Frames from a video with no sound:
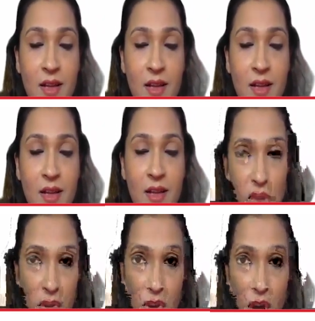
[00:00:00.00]
Full
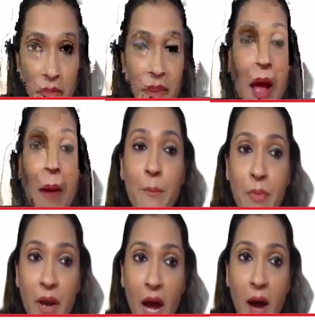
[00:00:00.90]
marks on your
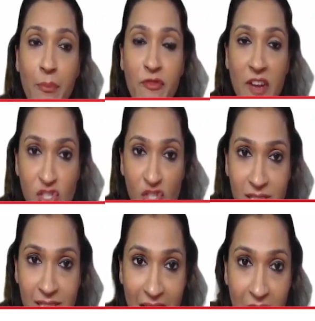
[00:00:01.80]

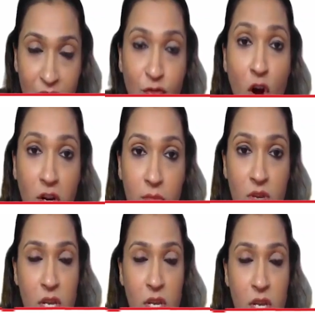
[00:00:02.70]
professional skill for communication